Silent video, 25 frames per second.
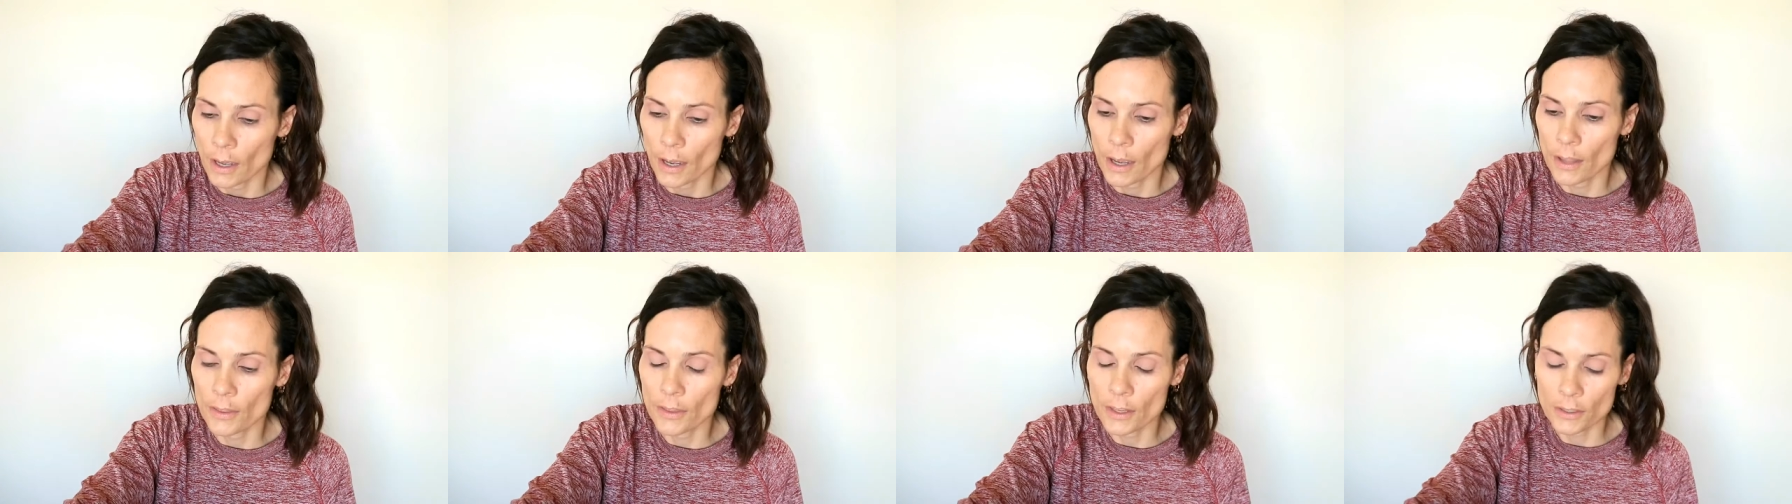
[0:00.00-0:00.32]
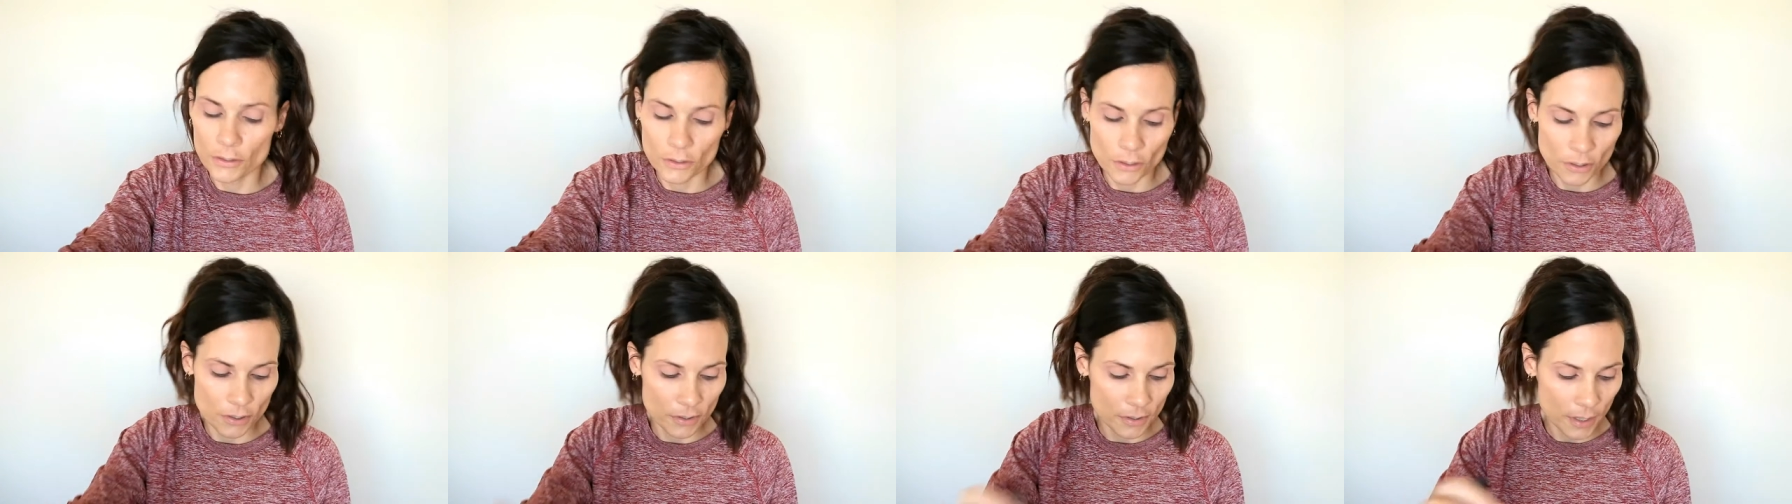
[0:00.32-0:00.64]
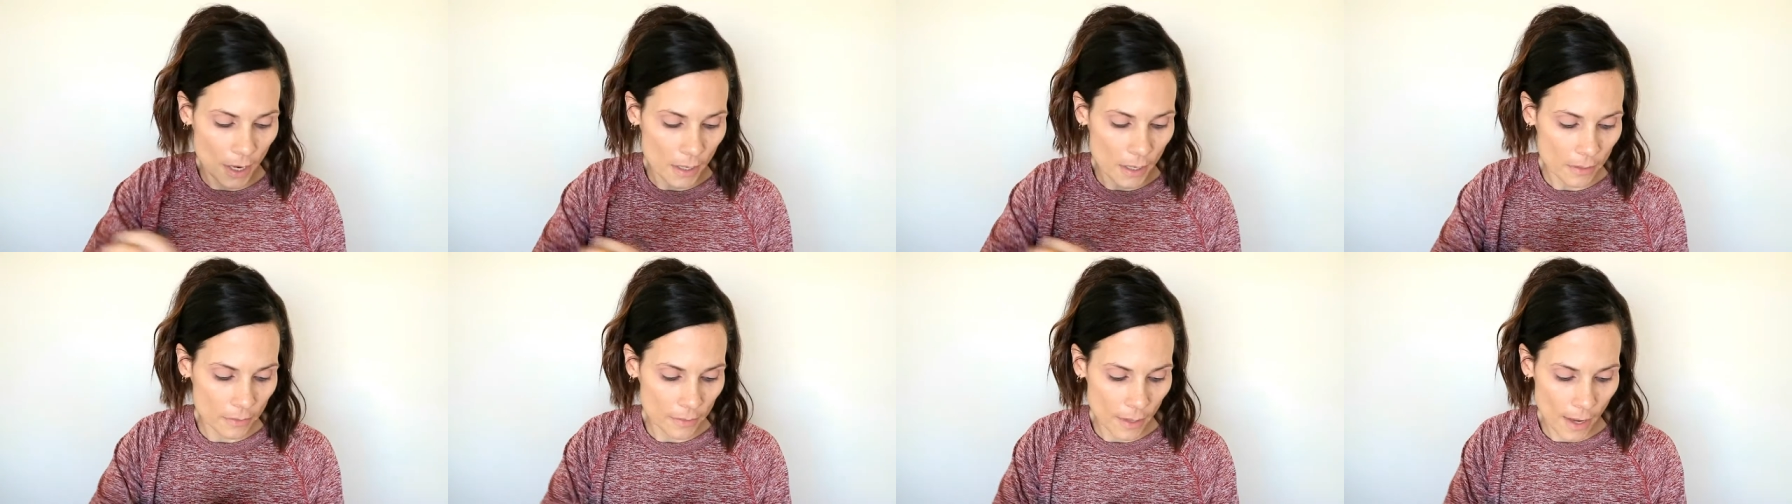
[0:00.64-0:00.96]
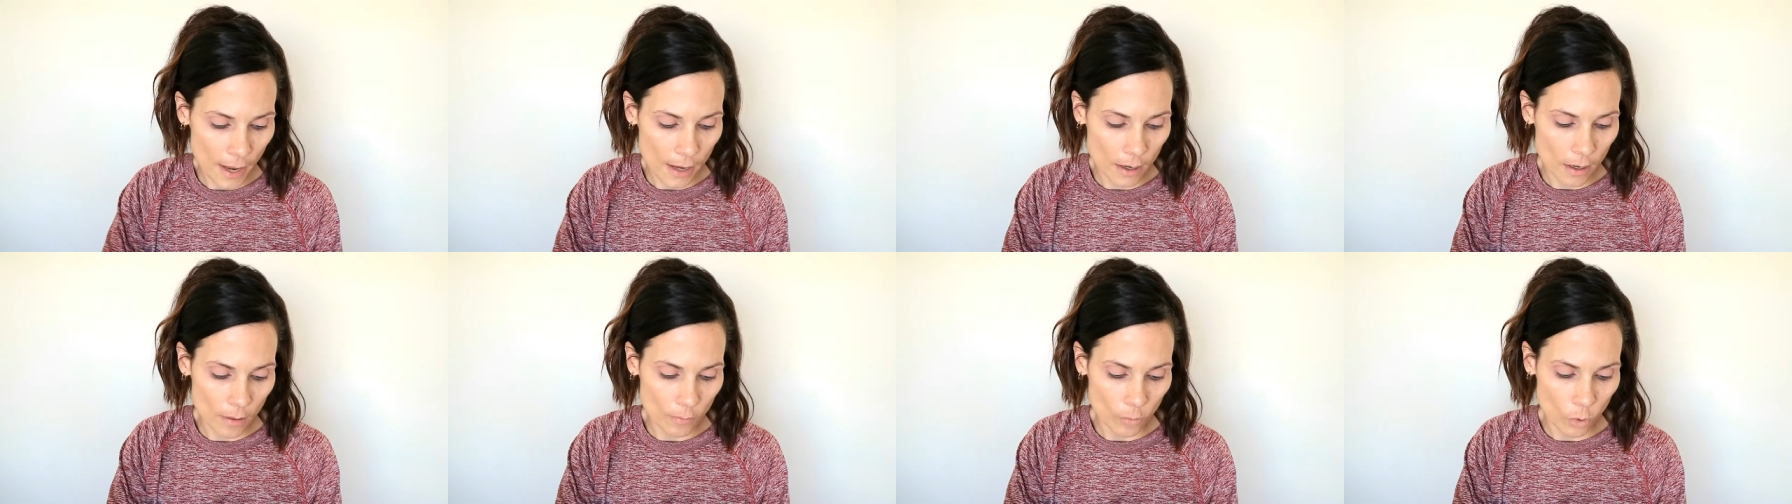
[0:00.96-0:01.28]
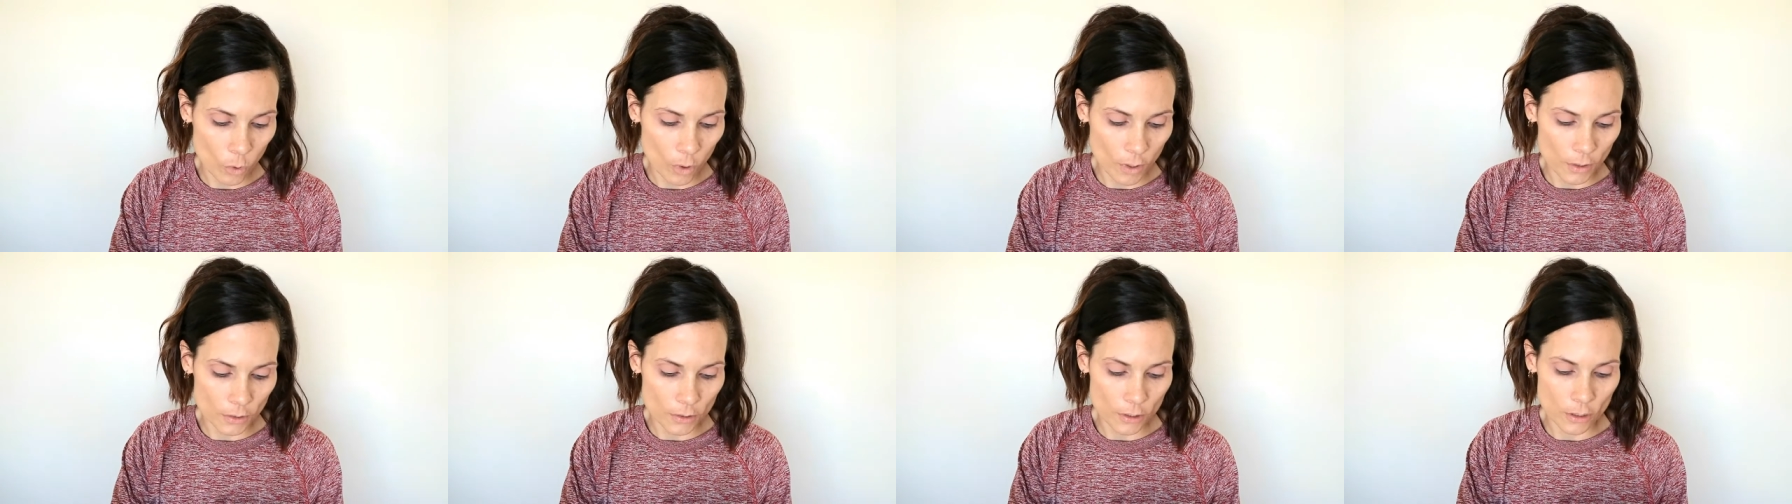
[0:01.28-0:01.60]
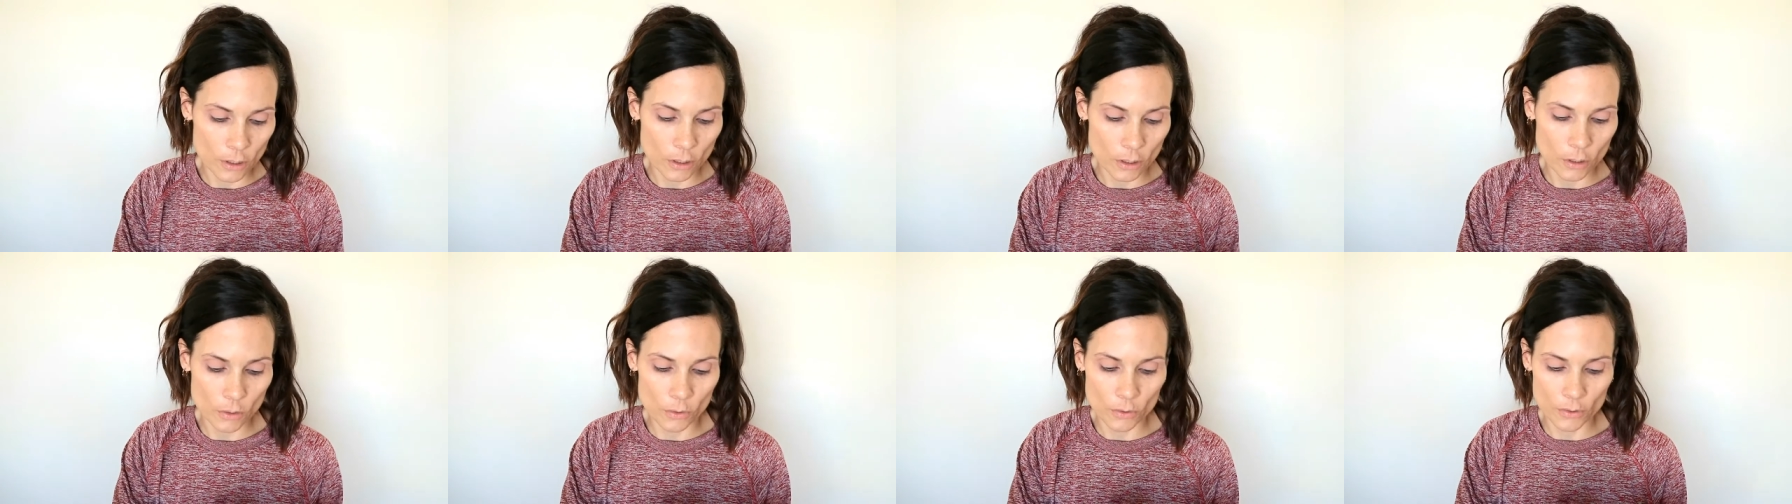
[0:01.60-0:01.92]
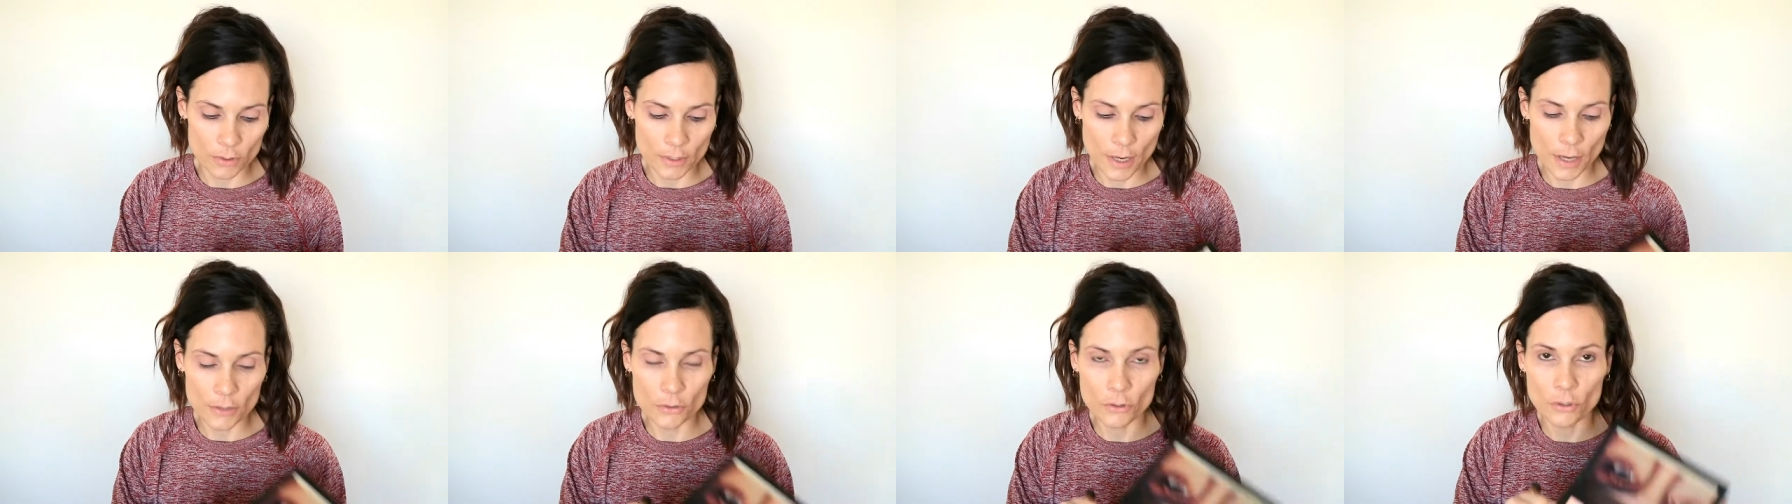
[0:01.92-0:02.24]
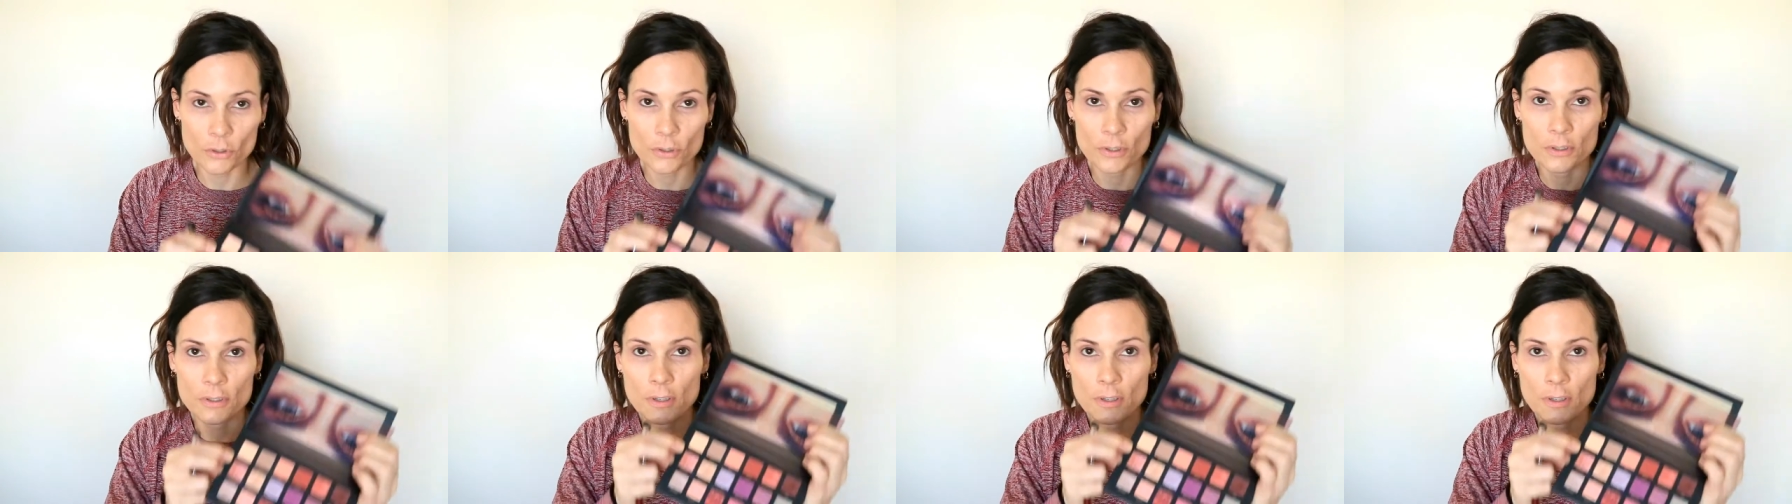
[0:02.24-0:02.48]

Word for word: And then to set that, I'm going to use Desert